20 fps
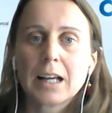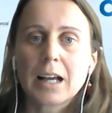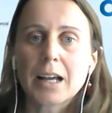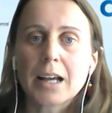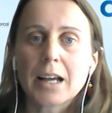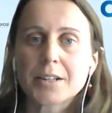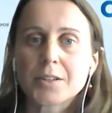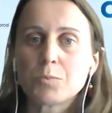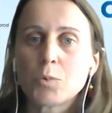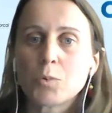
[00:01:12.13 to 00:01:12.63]

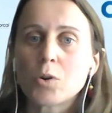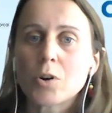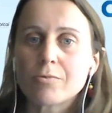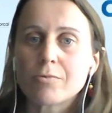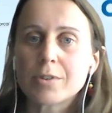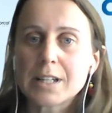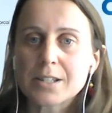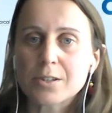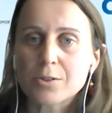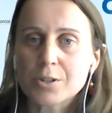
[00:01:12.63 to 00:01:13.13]
and a more
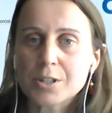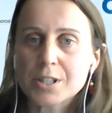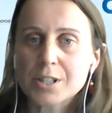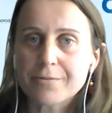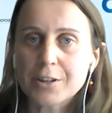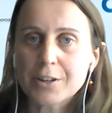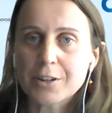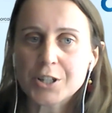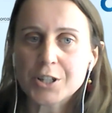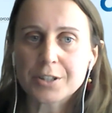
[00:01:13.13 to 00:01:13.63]
resource
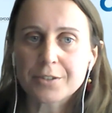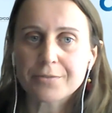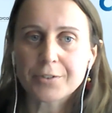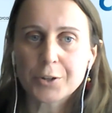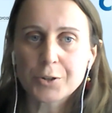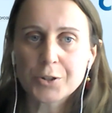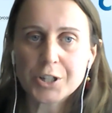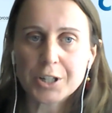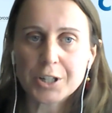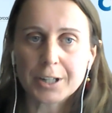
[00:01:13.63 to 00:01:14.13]
efficient
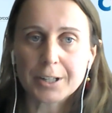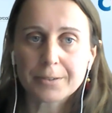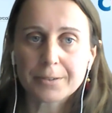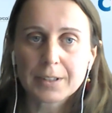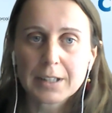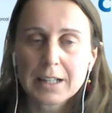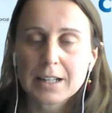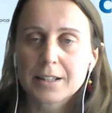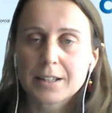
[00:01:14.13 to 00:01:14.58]
future.